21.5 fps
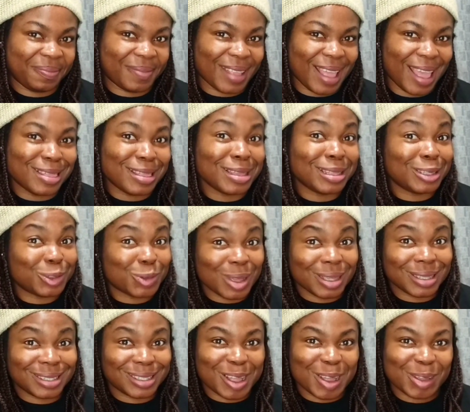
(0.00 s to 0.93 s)
I think this one
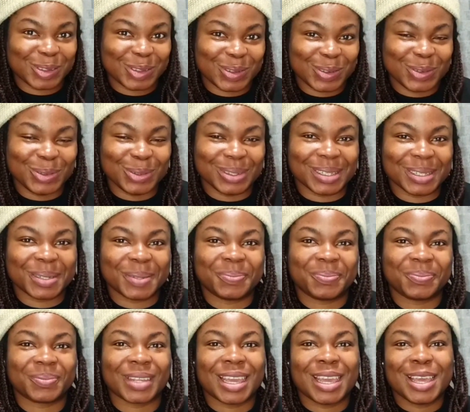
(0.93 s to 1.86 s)
sounds good.
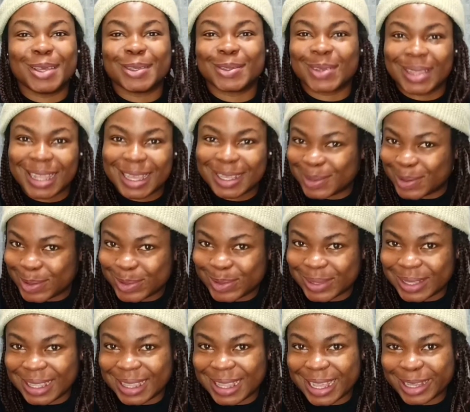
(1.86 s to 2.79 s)
So let's go to
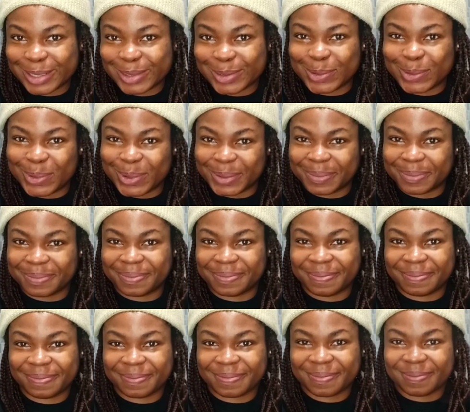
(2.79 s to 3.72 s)
the next one.
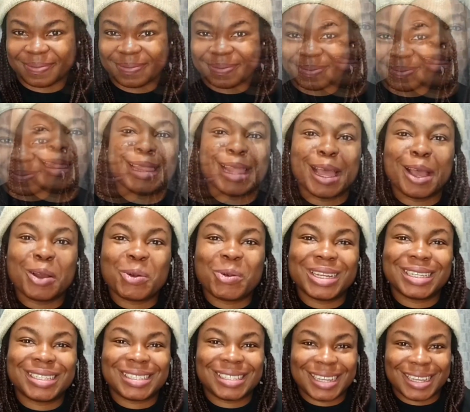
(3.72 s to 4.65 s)

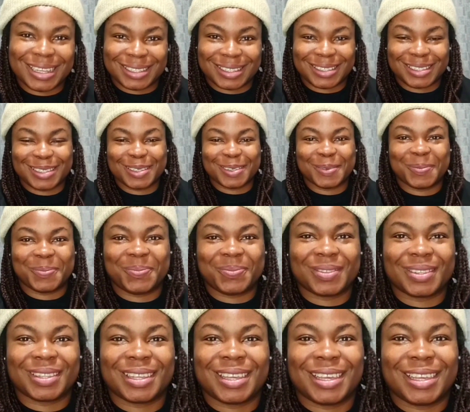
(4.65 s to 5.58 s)
Language tests.
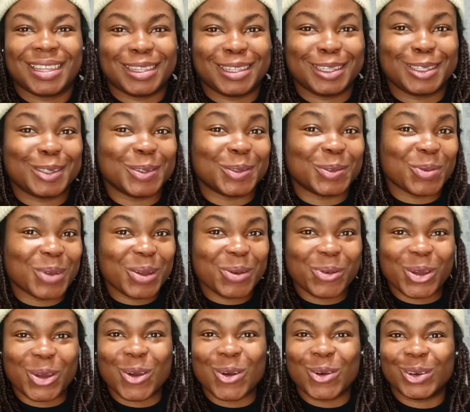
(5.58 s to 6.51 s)
This is when we
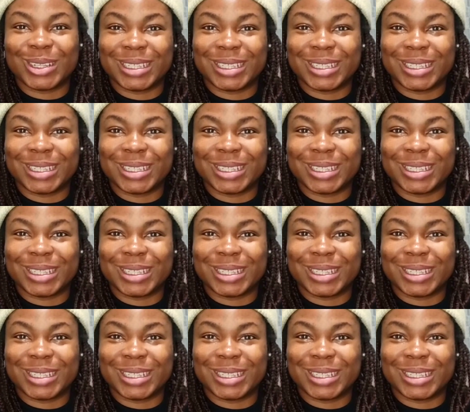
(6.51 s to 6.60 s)
call